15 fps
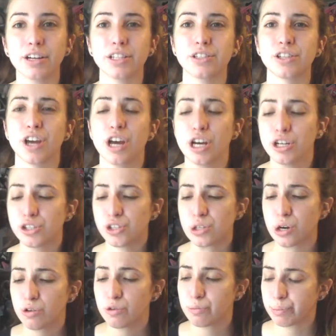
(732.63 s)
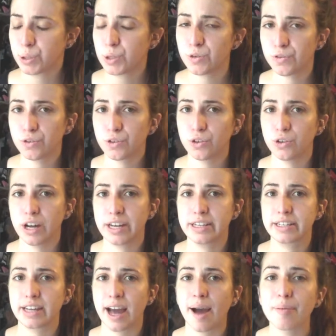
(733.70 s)
It's so beautiful
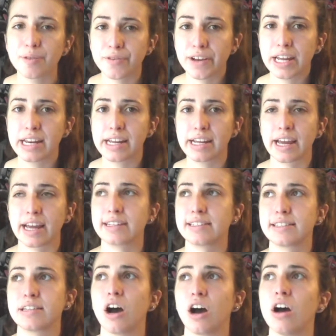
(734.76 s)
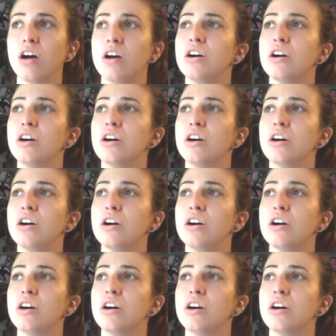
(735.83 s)
and captivating, and it's not